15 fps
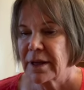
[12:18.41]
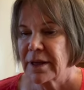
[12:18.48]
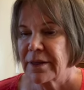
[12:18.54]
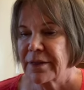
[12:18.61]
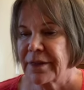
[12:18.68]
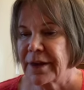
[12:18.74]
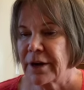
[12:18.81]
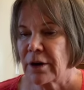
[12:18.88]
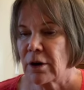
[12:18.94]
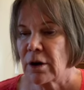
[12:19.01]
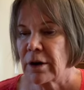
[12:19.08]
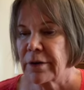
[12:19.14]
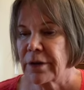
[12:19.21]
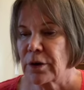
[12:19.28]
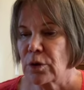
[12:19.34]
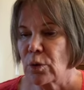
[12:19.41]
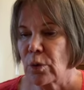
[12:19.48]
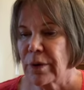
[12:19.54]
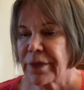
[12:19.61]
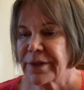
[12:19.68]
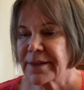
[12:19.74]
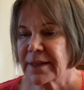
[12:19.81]
there are the
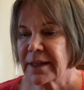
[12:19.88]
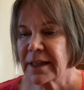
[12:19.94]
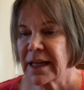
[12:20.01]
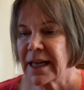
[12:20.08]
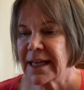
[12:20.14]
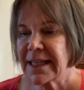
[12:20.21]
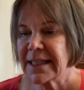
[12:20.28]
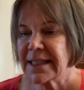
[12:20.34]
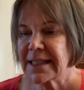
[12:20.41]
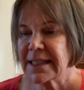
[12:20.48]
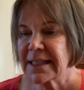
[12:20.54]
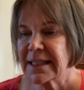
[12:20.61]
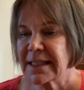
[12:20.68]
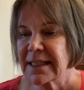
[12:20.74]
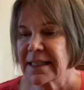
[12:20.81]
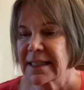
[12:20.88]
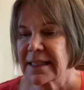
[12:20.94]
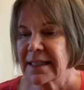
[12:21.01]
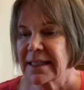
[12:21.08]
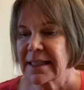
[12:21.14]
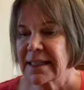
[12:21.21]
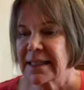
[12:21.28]
north
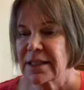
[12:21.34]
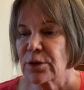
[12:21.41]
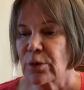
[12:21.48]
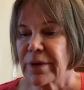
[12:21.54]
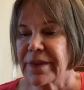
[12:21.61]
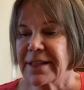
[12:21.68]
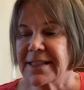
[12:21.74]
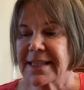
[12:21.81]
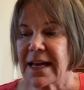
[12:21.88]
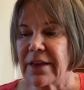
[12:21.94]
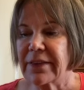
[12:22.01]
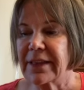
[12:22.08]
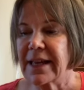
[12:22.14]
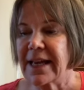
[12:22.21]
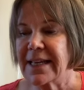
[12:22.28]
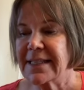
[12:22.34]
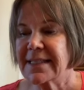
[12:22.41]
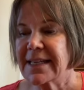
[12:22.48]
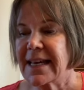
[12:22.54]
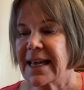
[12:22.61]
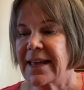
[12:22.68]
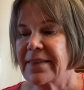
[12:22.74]
and south lines,
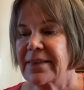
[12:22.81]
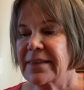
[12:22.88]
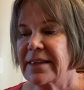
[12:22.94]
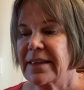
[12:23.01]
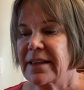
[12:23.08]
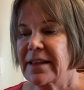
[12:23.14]
and